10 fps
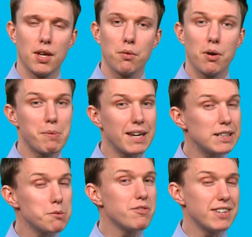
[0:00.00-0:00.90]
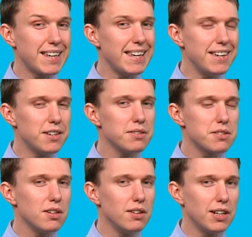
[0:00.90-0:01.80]
Well, being a little bit of a geek
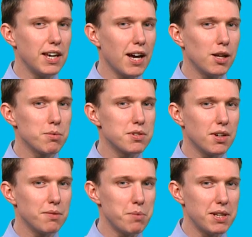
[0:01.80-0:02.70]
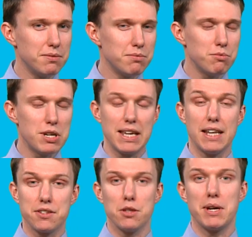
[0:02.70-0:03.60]
certainly helps. I've been really
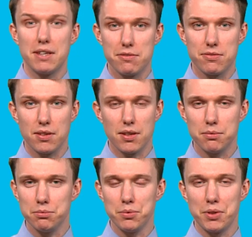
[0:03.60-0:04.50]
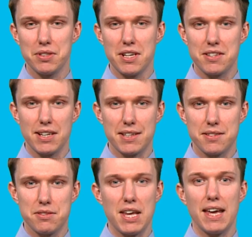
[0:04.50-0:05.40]
into the weather for, oh goodness, the
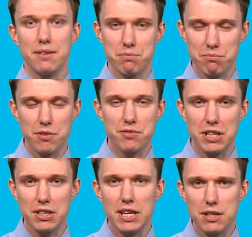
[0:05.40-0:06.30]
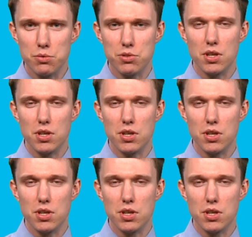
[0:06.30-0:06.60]
last 10, 15 years or